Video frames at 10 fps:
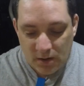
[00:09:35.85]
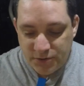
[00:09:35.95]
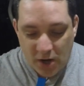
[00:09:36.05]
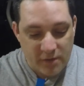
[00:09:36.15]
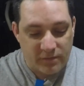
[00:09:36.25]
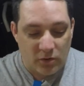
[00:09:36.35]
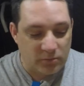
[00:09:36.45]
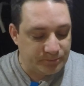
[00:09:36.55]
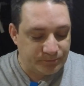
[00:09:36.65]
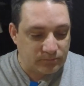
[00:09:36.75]
So
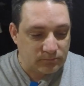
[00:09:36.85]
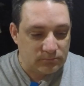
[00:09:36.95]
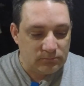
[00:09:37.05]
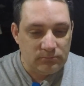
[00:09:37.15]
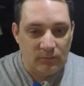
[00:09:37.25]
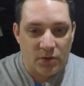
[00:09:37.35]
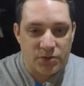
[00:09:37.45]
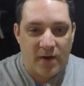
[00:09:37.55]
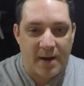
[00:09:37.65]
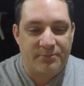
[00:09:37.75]
overall, it was
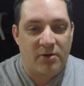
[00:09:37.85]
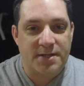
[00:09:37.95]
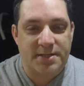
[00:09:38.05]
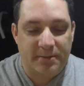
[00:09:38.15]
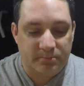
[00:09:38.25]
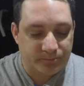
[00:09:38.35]
great. Pricing,